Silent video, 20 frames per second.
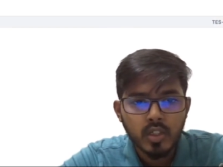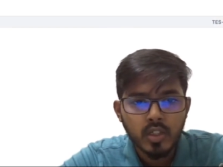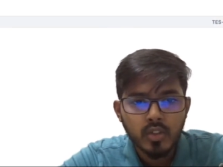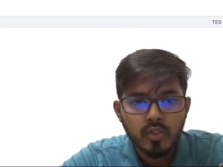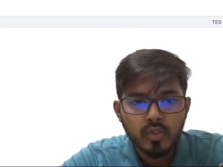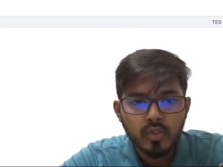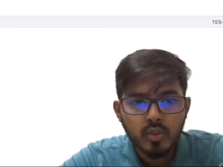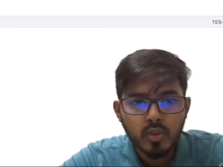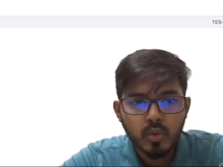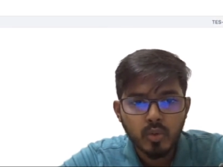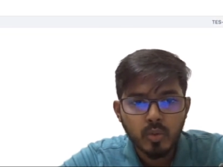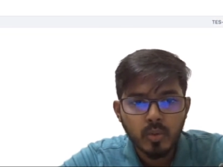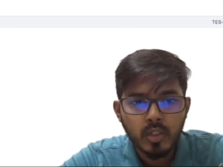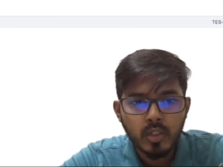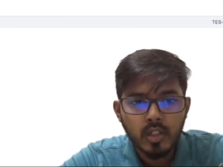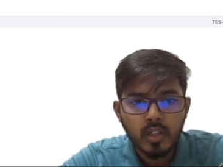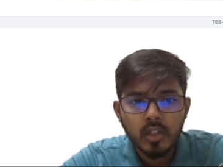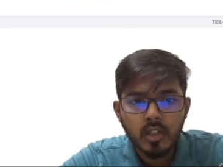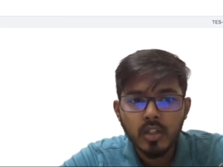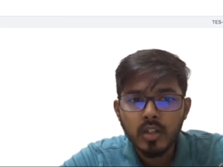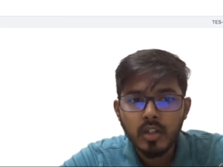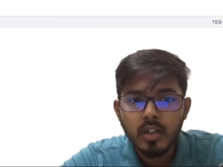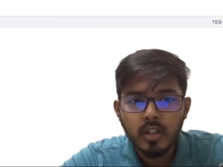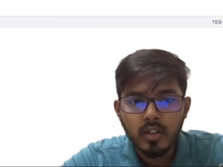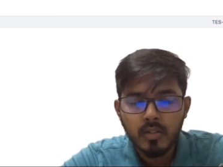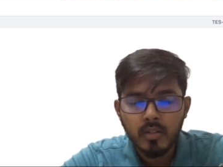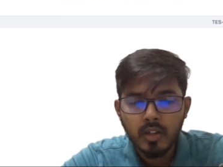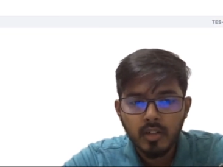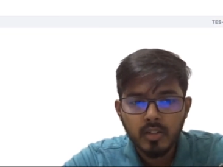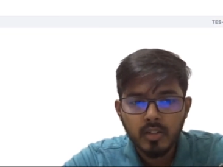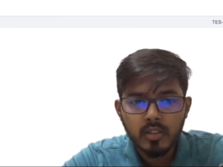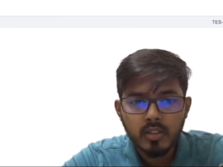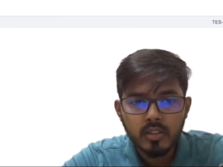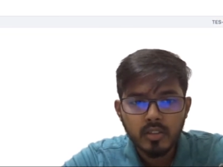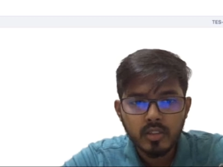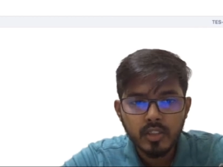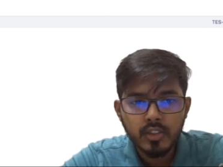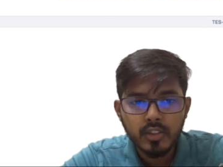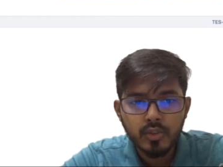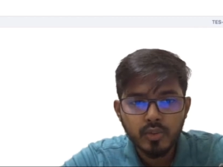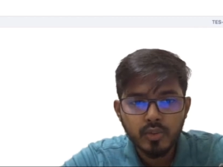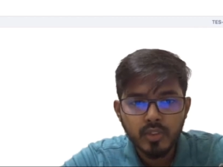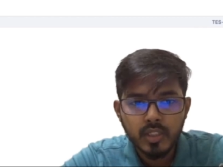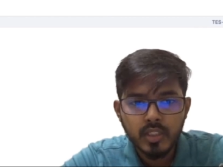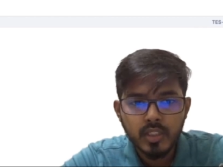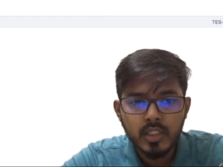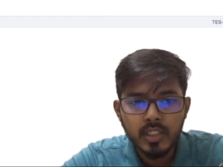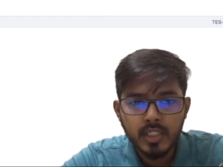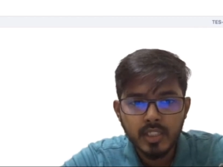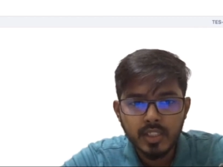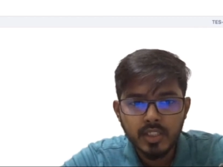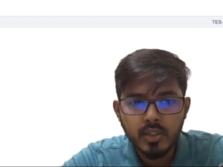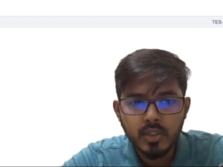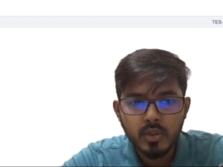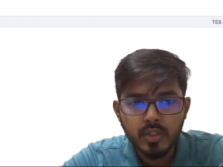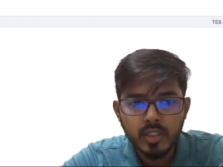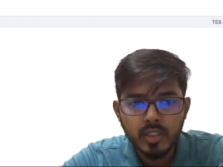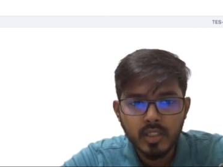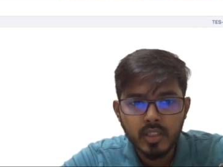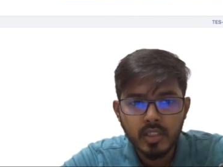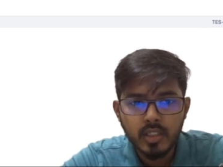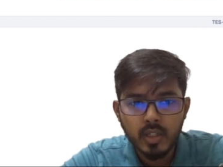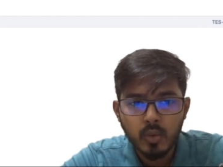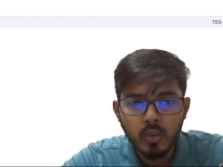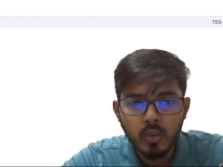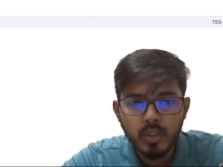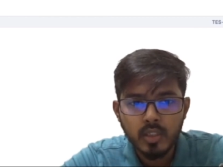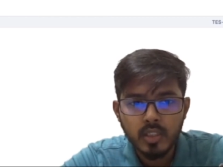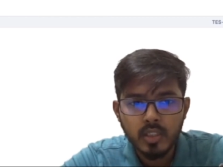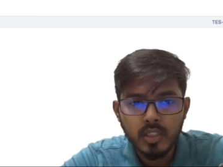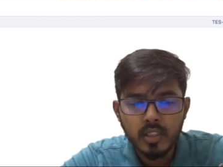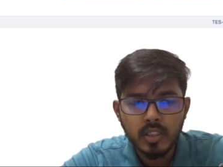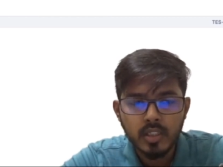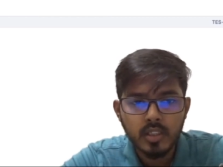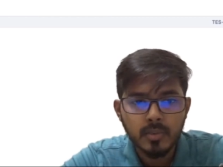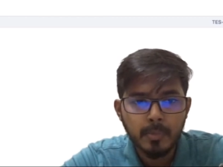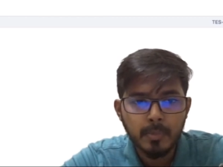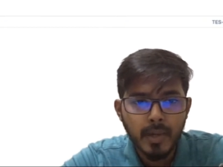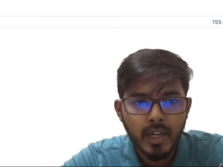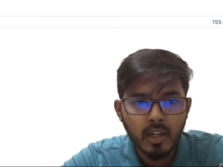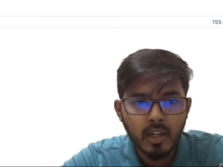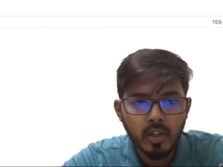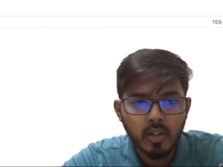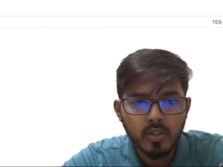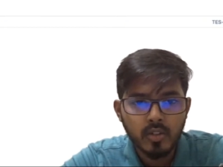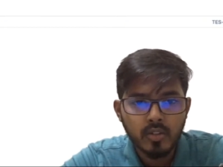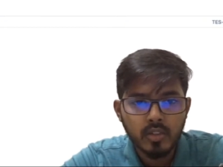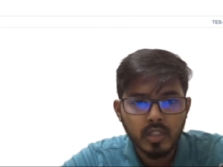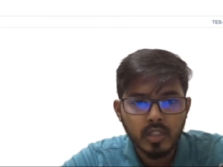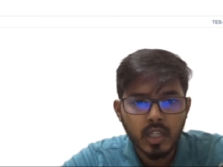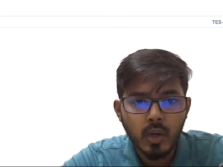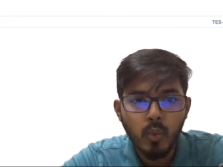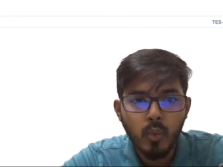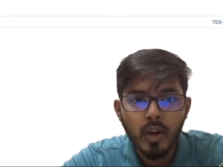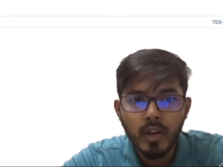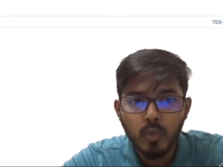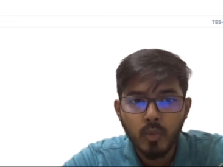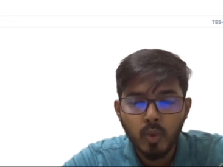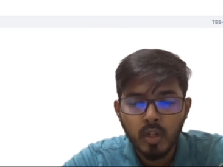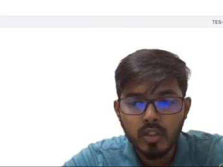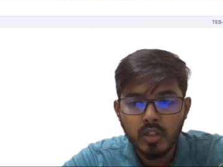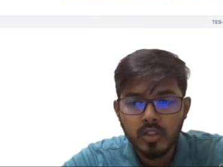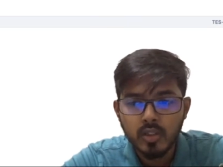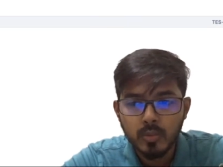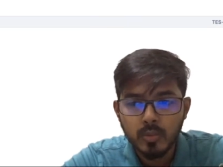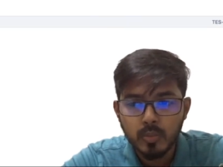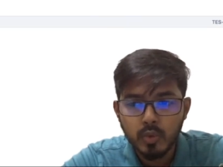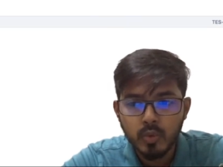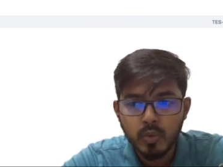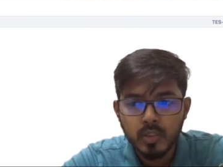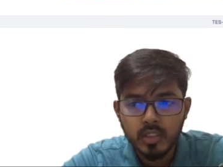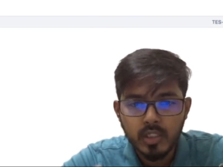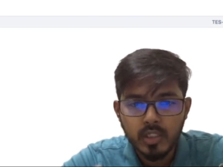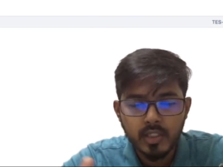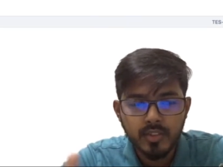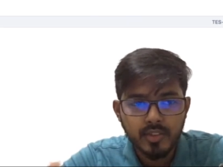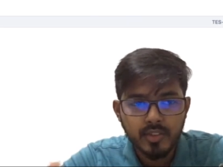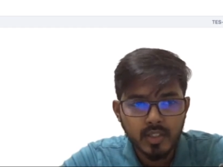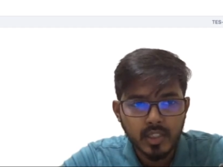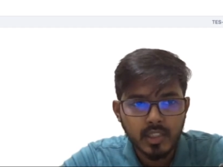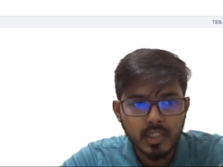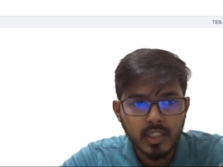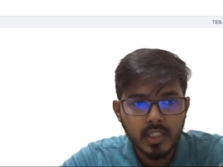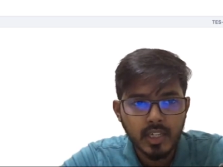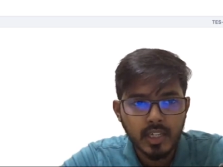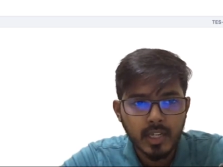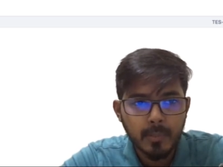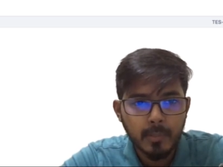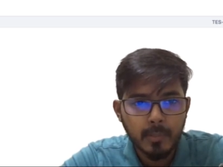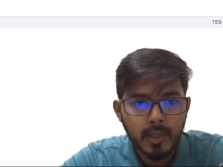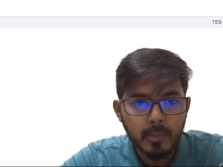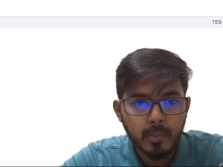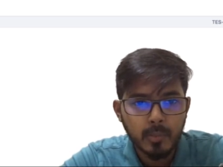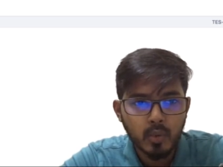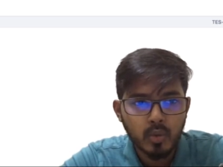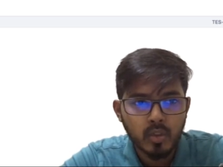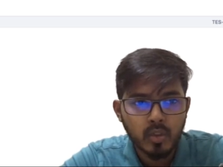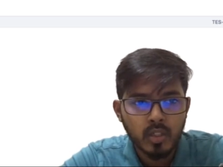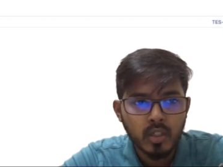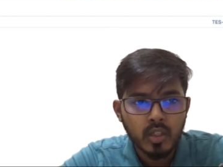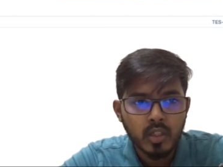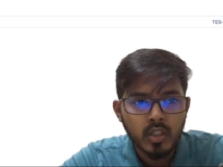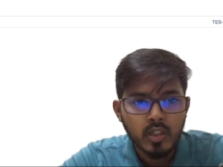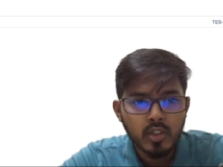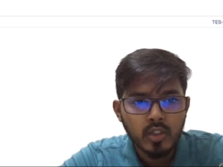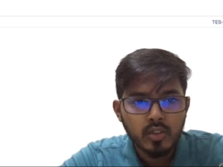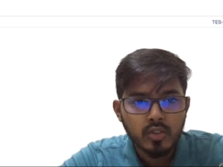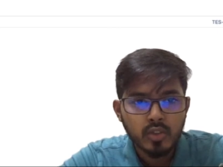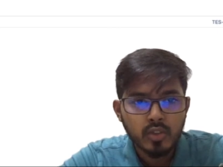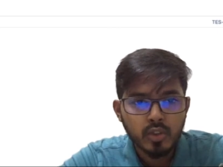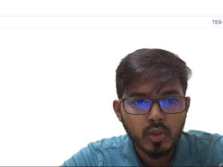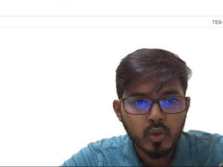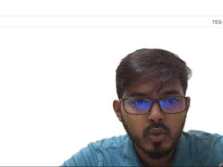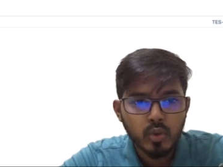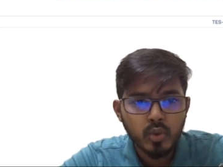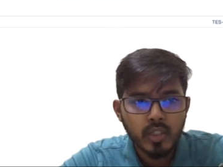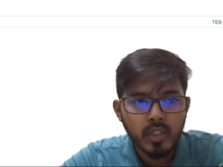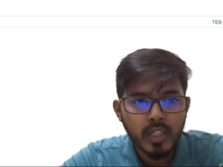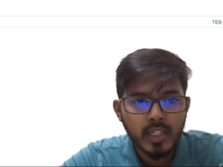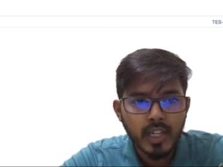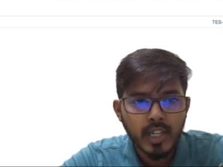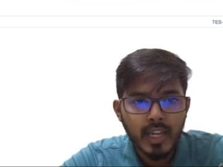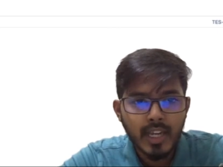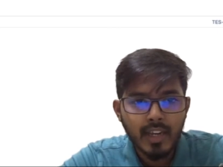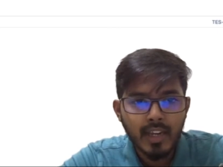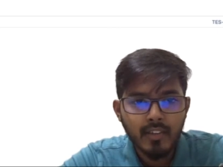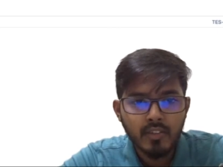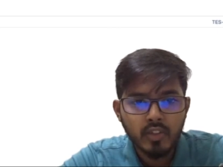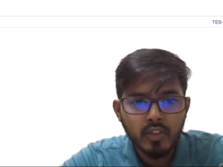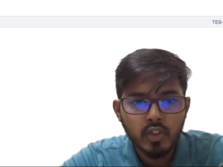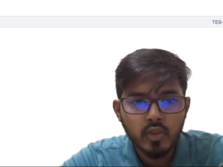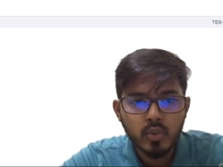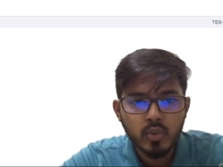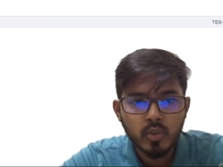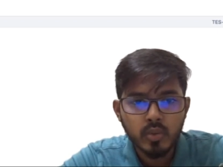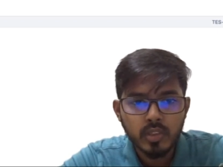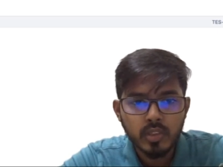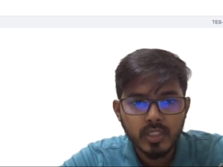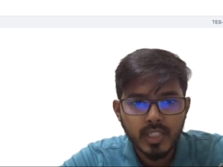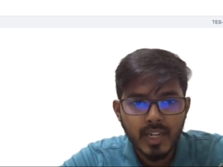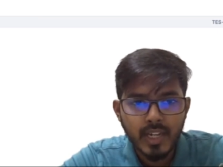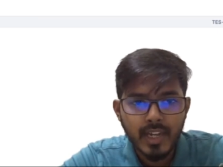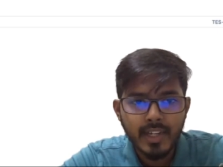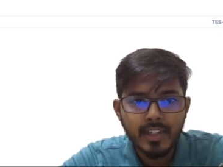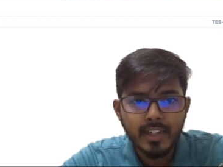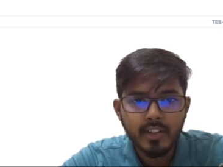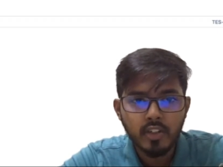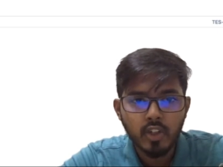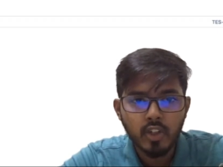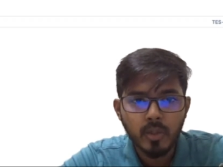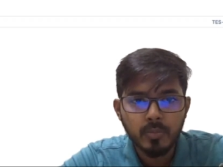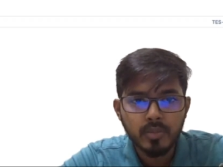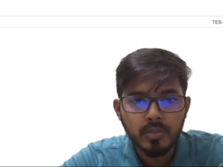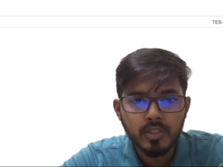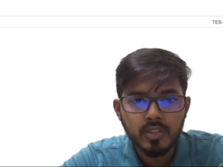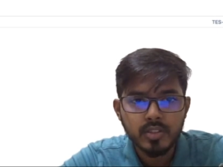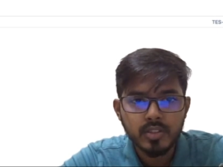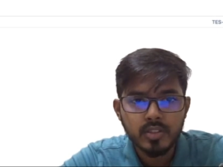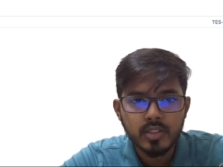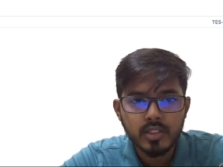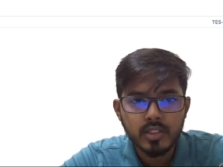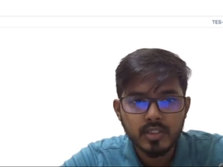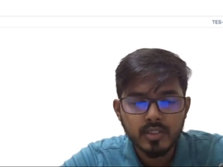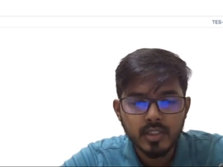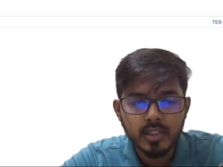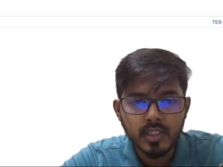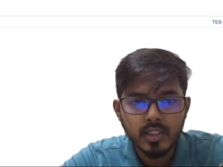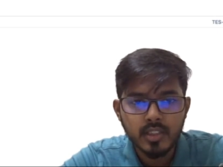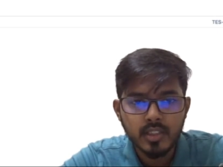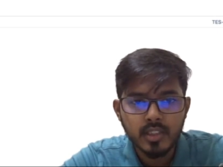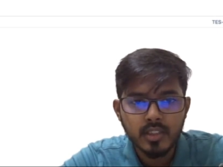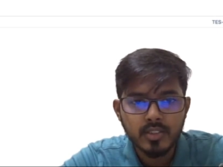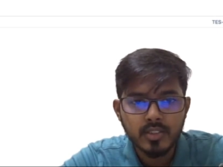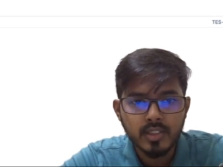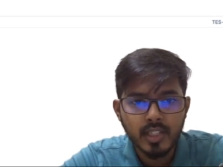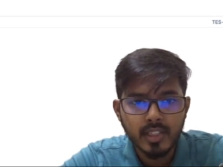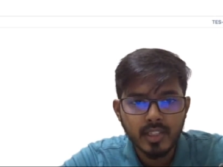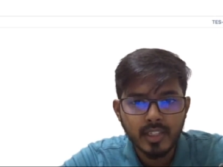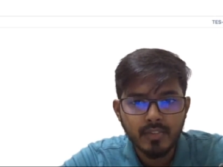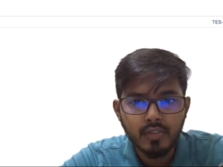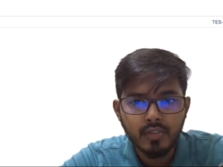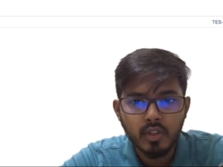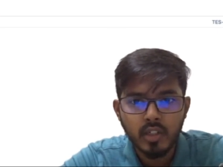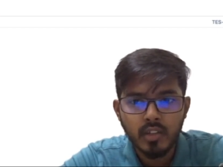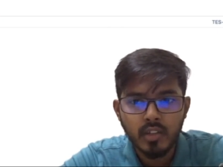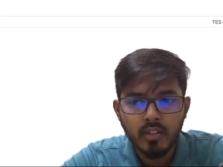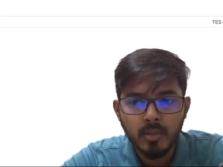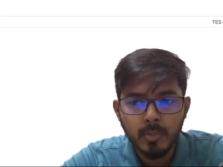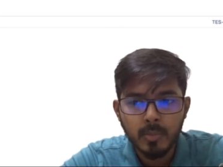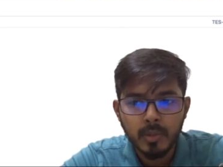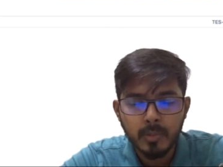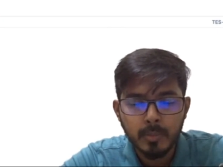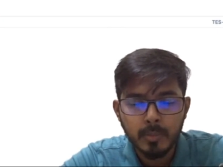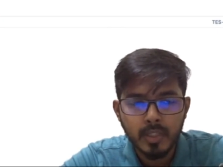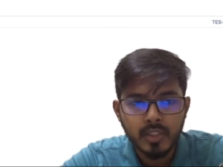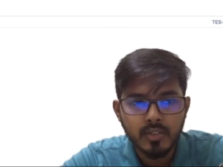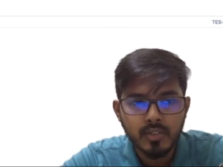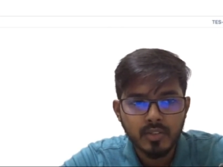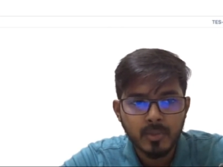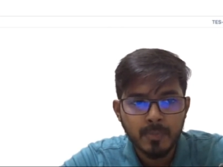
So you see the issue here now in the backlogs. Now I want to move it inside the Kanban board. So to do that, I'll have to drag and drop this inside the selected for development place.